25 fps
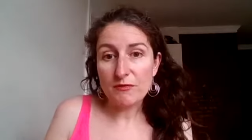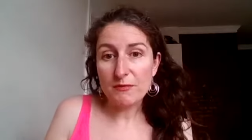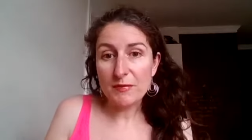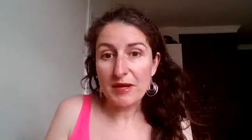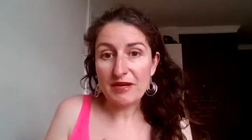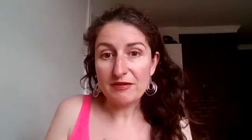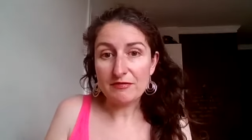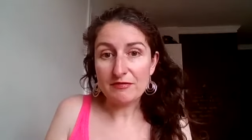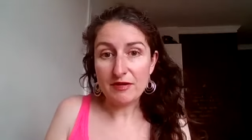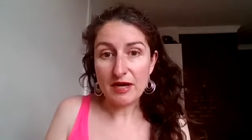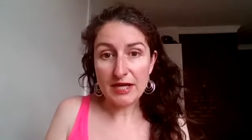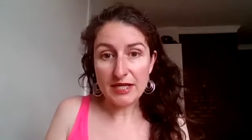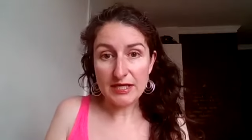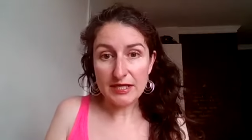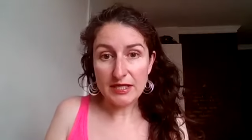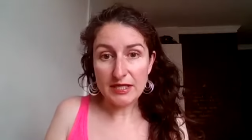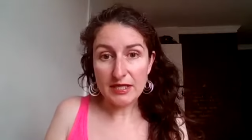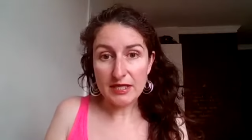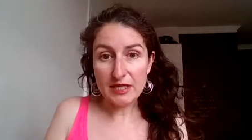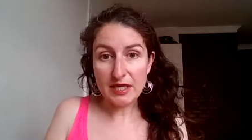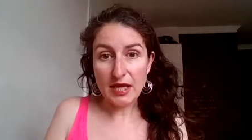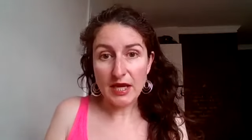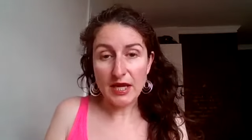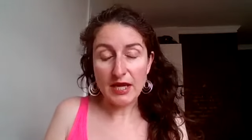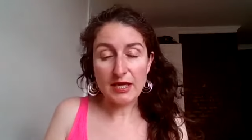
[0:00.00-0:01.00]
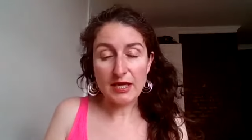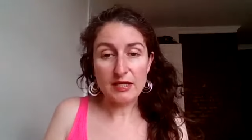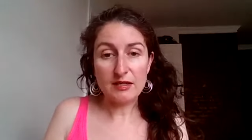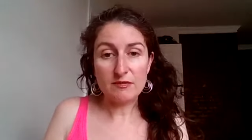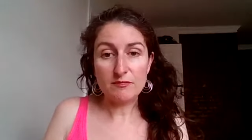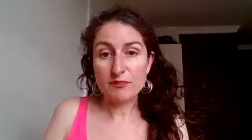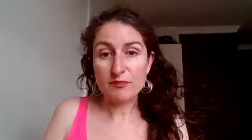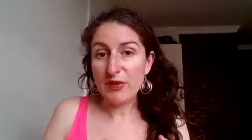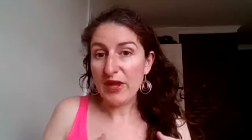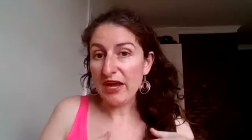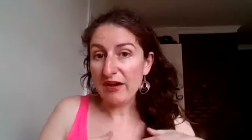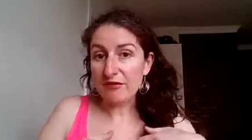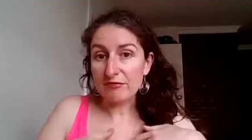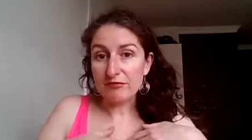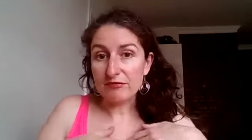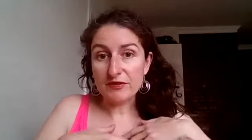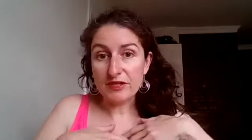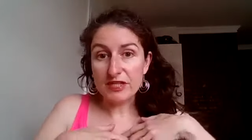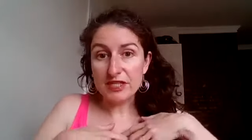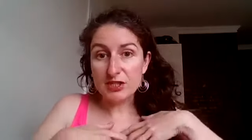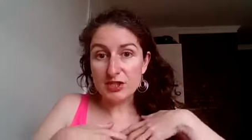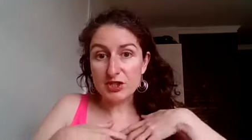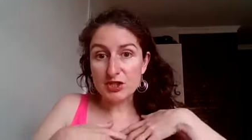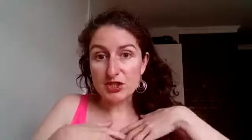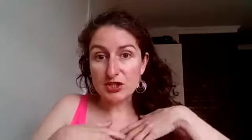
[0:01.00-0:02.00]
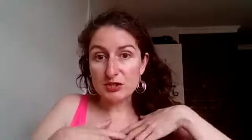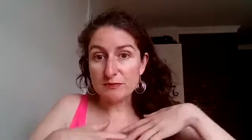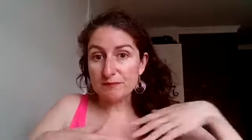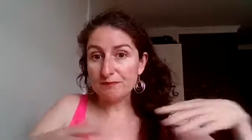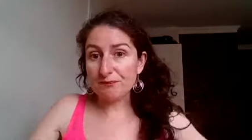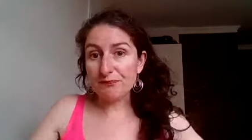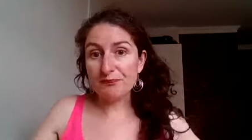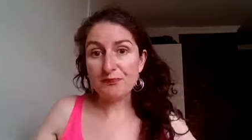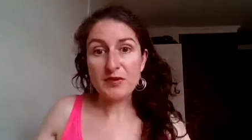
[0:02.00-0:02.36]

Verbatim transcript: for my writing and have reached